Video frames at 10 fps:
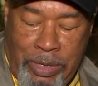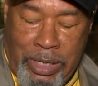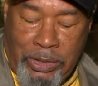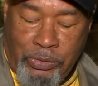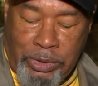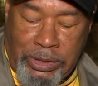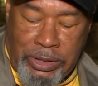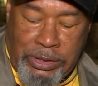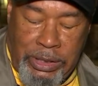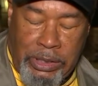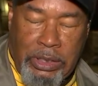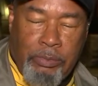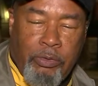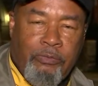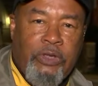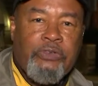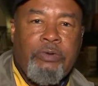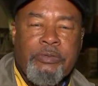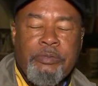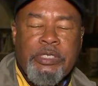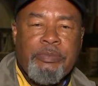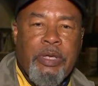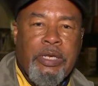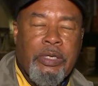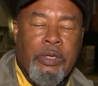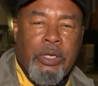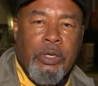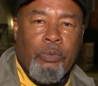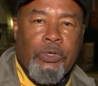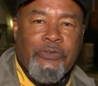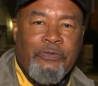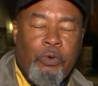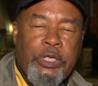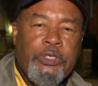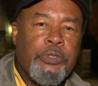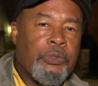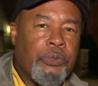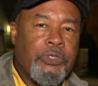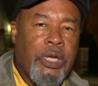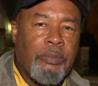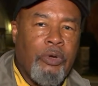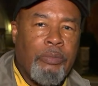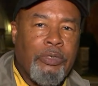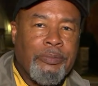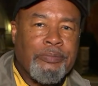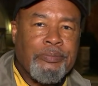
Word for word: back in 2019, the number of restaurants participating was 42, John and Barbara.